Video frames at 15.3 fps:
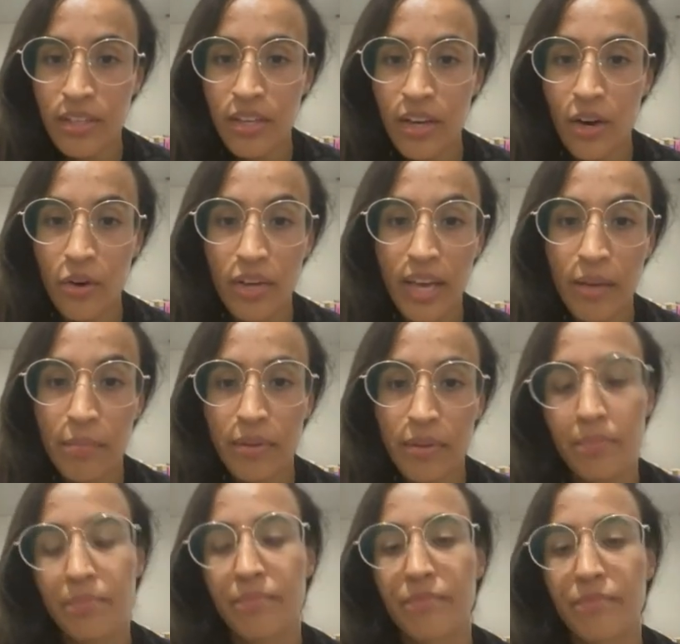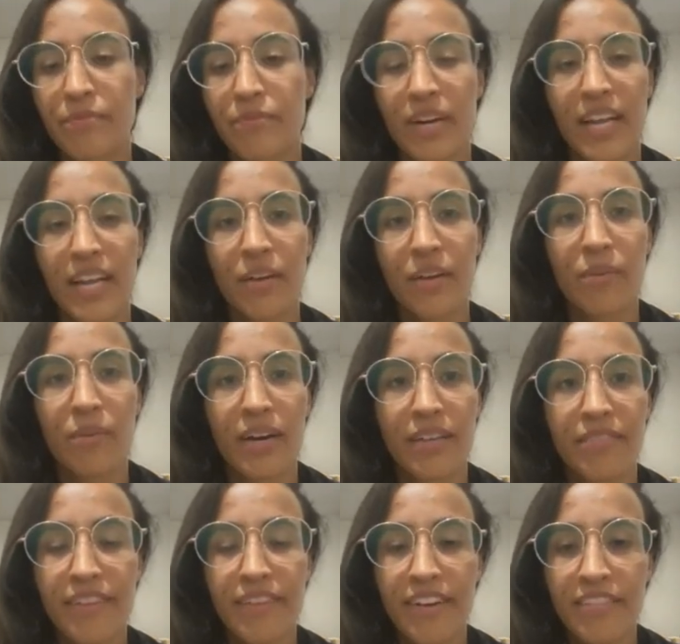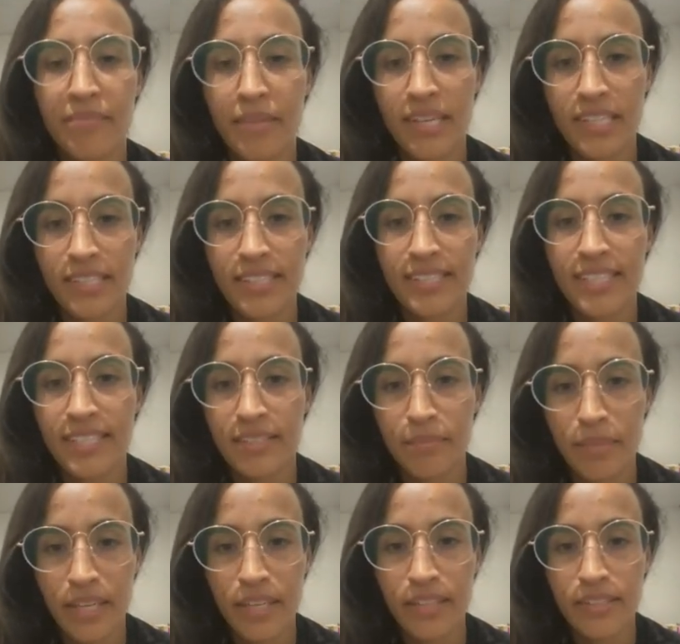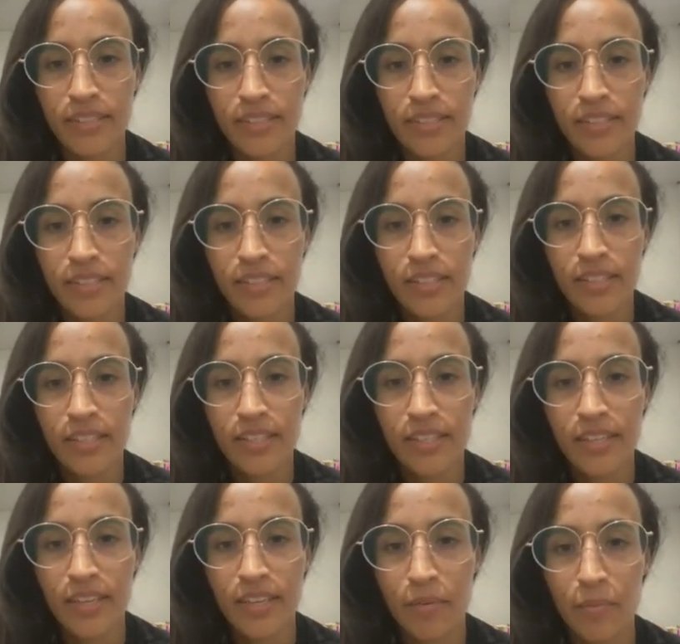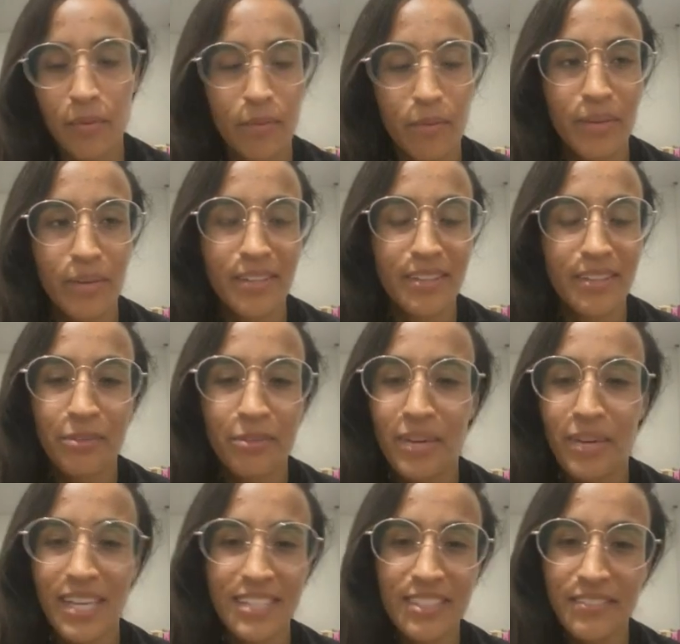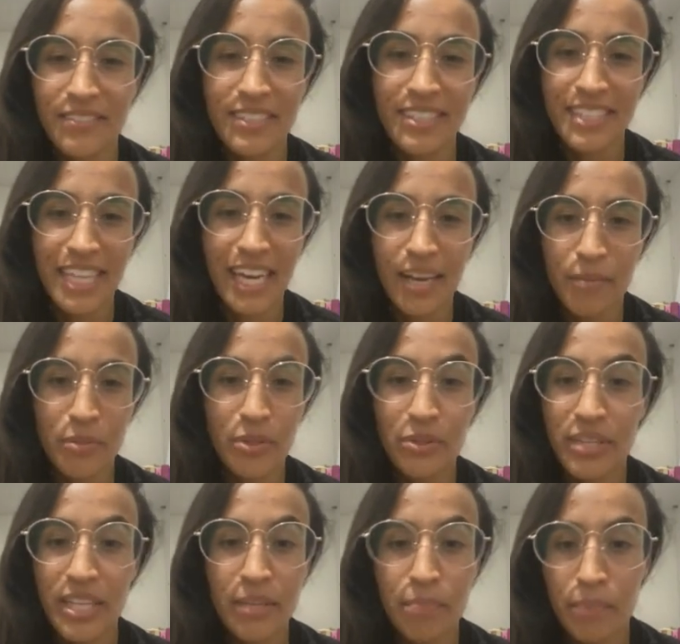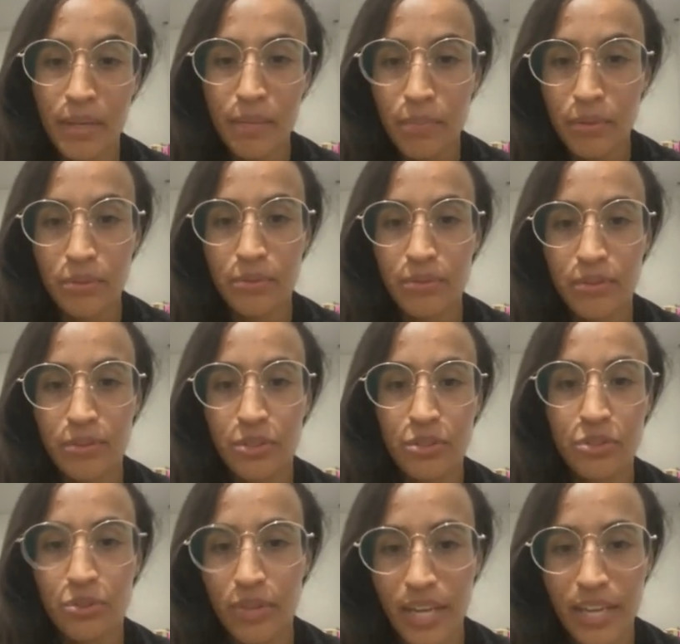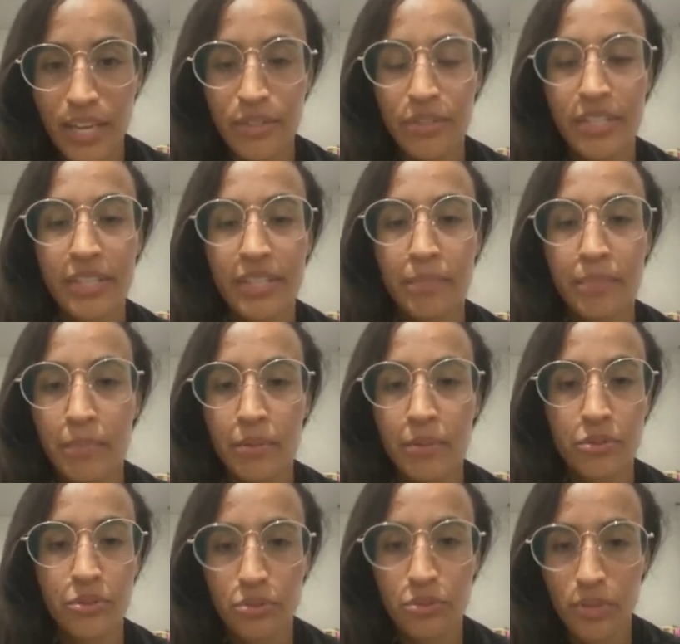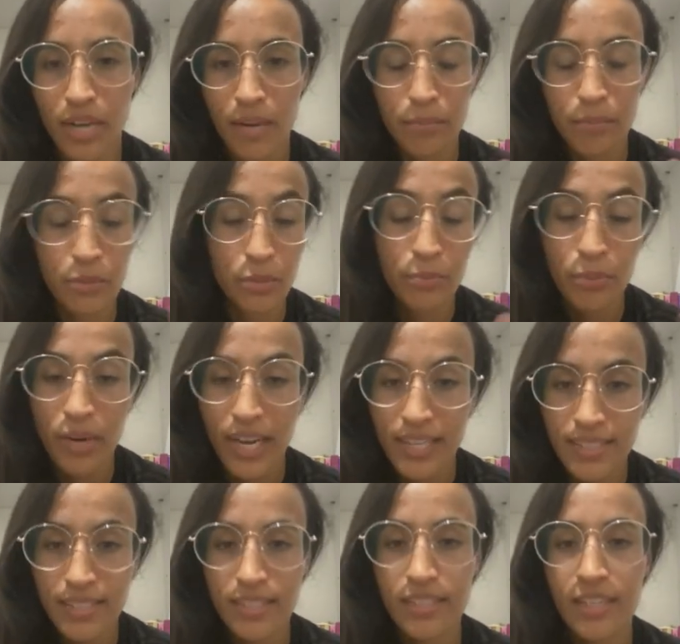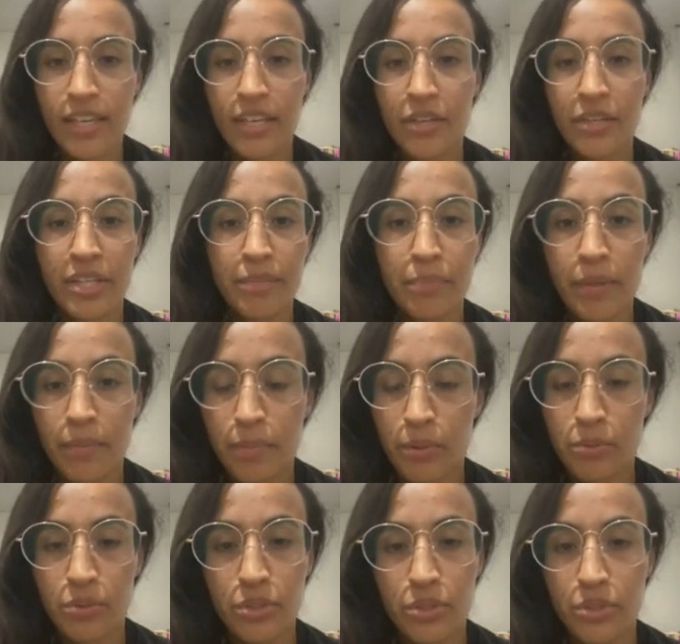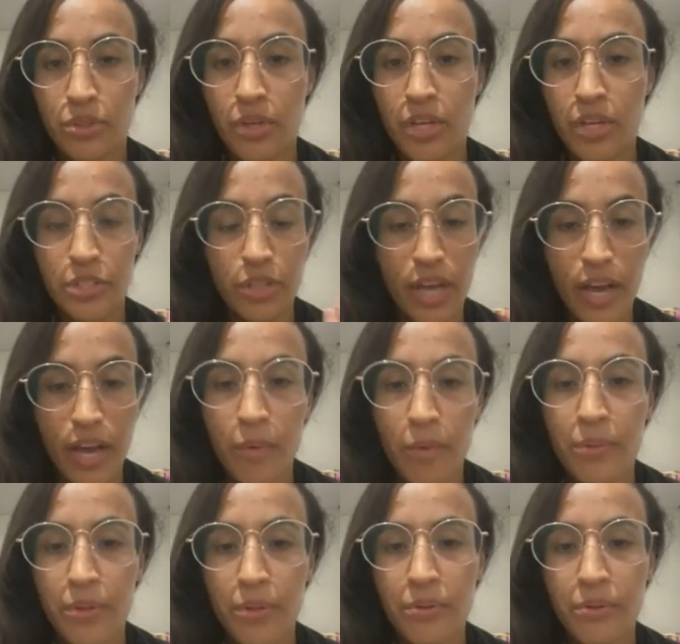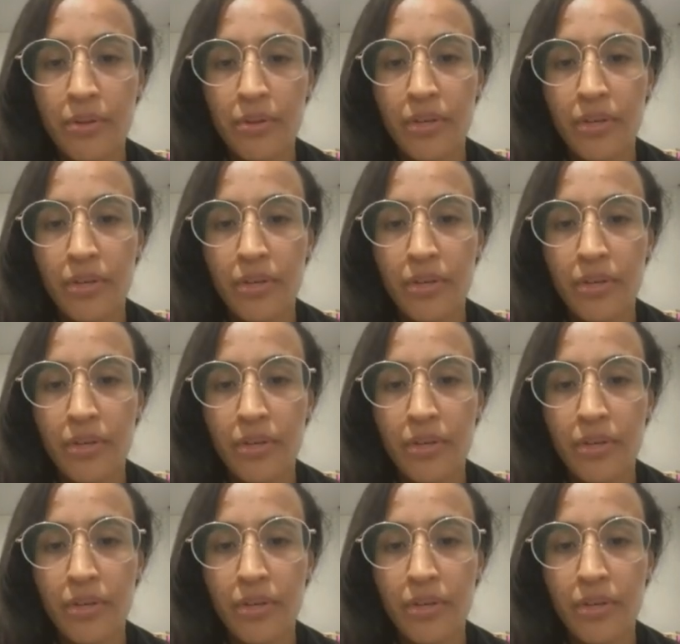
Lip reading: Okay, but for like what, 5 minutes, 6 minutes, but the rest of the time you need people to train, you need people to practice, you need people to help you,